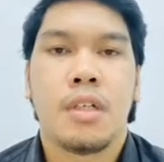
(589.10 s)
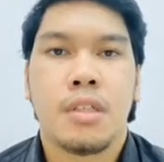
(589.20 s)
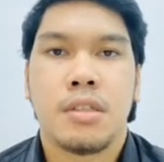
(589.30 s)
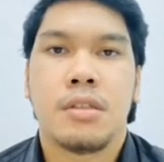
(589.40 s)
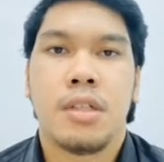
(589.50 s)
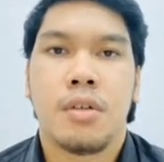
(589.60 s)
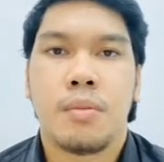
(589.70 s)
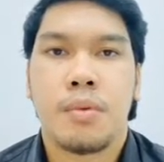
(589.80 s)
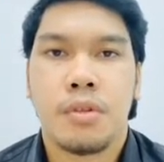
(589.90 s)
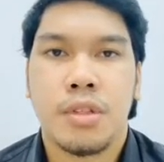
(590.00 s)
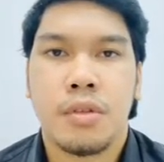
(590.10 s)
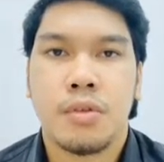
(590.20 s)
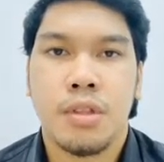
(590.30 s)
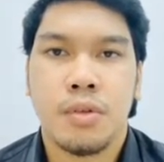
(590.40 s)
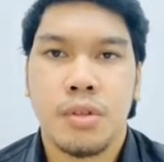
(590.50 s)
is
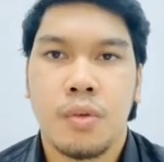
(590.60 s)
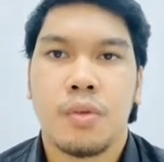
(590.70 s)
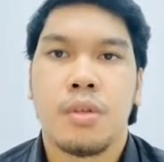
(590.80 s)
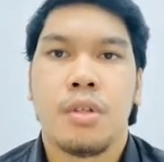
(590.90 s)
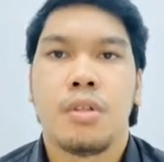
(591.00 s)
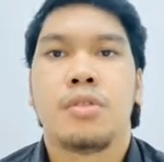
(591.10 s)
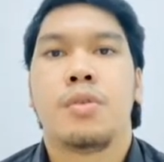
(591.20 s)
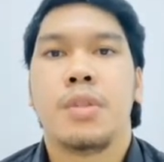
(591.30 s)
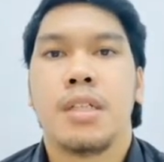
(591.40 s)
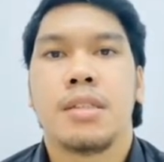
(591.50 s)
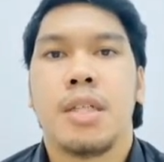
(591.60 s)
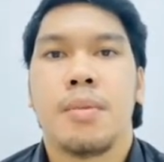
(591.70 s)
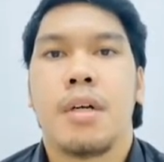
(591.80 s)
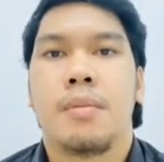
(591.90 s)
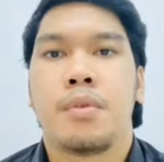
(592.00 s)
0.000. So we
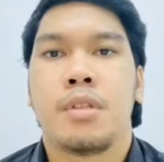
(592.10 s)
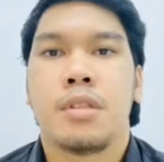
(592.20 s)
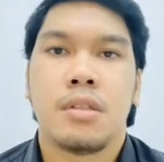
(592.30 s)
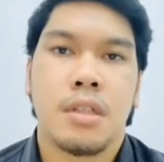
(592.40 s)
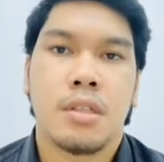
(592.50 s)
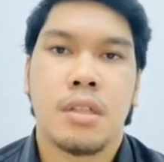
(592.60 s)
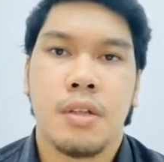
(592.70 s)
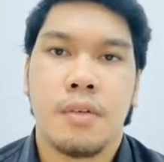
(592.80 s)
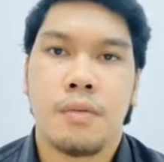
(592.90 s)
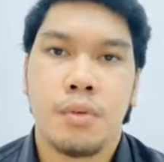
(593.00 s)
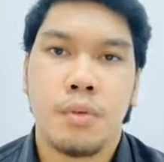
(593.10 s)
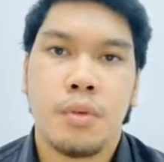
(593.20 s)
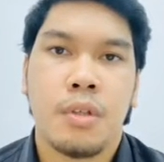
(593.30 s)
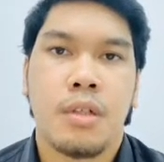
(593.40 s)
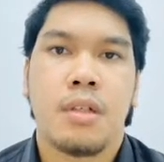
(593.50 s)
accept hypothesis alternative
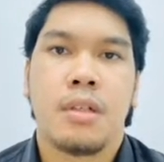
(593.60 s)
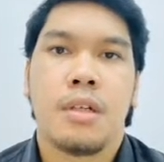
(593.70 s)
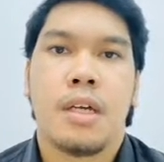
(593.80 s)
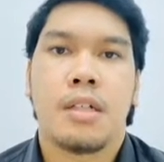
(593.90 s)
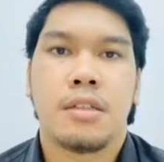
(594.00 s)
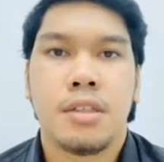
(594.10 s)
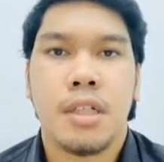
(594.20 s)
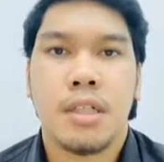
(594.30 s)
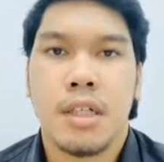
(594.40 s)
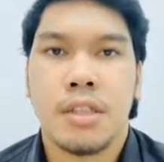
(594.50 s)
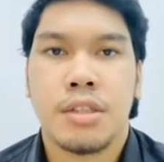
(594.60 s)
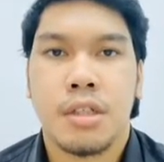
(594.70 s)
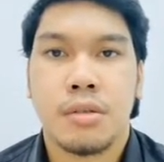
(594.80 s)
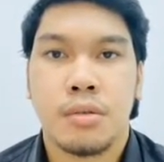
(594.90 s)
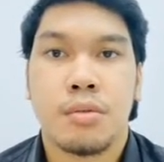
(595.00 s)
2 and reject the H
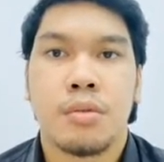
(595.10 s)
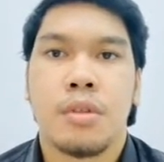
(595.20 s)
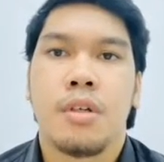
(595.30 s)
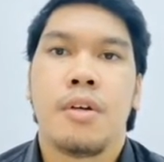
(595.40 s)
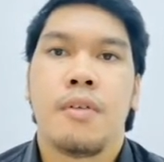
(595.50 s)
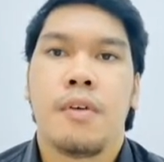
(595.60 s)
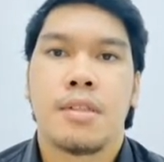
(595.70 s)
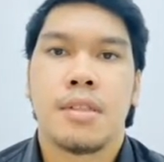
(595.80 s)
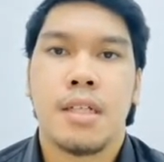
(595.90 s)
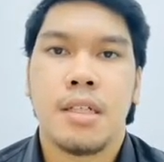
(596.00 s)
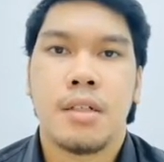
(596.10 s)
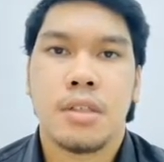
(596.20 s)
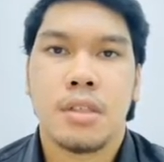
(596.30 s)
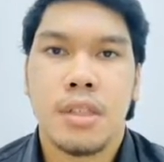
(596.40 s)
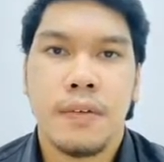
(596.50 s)
null 2. For the second
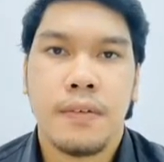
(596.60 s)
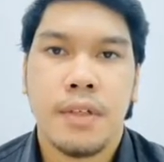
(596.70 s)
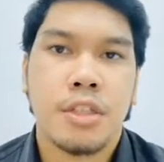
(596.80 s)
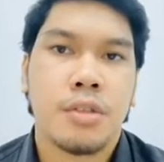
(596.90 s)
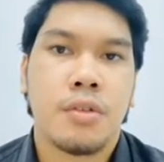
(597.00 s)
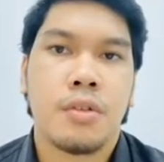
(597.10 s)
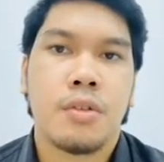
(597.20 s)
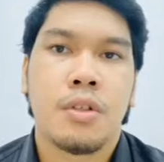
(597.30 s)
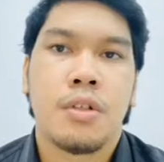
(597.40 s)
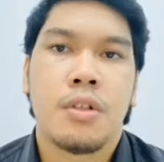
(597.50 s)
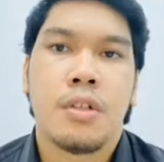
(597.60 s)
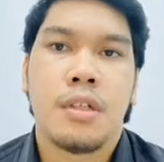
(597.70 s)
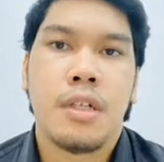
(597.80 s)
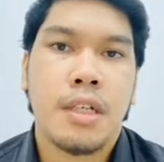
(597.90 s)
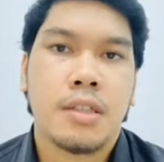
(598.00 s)
objective, it shows
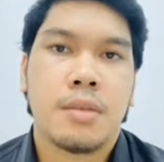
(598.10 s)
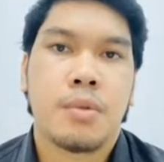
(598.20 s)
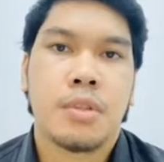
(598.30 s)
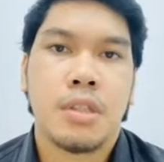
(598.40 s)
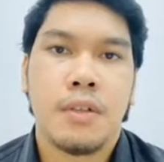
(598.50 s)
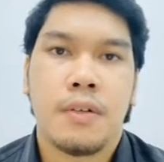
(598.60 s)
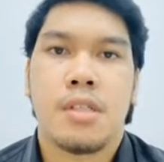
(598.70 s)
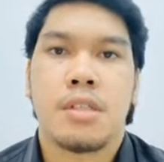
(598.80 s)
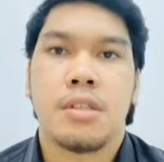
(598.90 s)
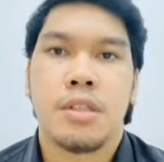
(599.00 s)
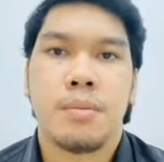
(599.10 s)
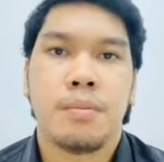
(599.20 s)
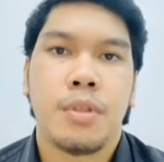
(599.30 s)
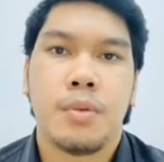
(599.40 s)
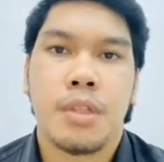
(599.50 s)
there is a positive
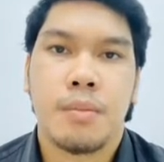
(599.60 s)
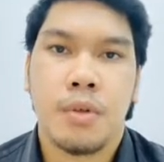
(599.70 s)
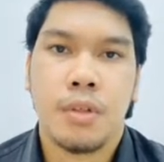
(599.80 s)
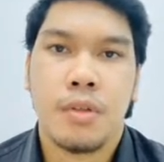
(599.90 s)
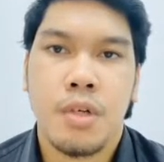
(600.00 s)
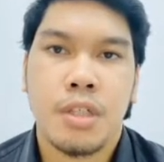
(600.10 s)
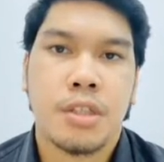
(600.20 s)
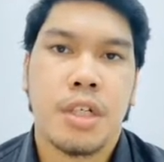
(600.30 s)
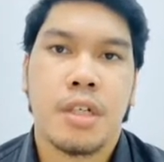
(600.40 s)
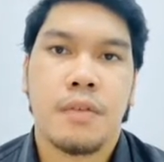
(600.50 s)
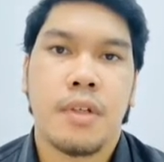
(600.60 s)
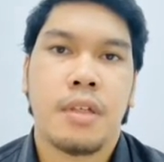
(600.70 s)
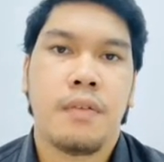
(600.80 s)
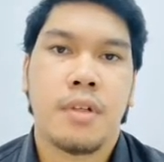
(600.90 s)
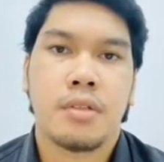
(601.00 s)
relationship between employee knowledge and
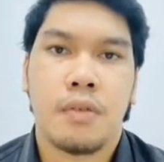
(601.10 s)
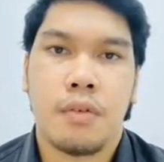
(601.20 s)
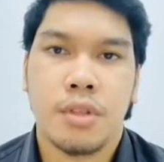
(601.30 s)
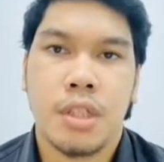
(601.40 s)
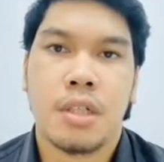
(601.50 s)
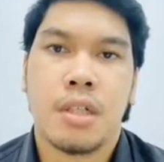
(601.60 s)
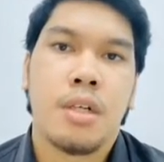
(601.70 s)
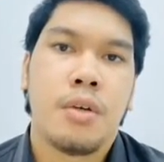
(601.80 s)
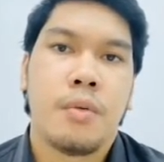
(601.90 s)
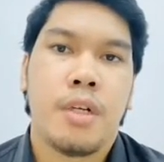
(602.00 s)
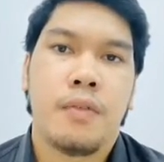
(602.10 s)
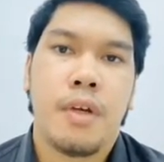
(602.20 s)
effectiveness of OSHA, where the